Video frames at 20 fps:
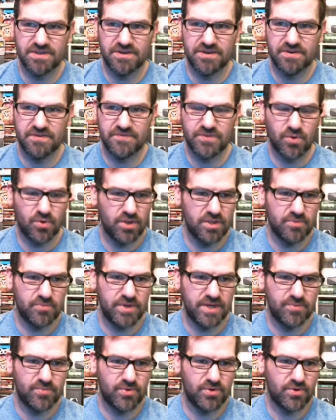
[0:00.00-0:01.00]
of toilet
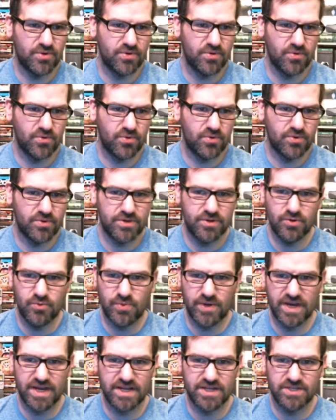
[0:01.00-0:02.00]
paper or 2
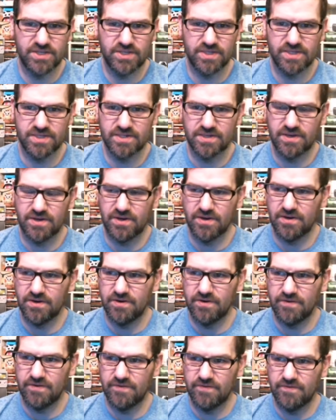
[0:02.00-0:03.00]
packages
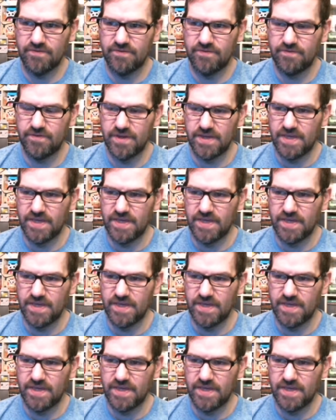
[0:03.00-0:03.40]
of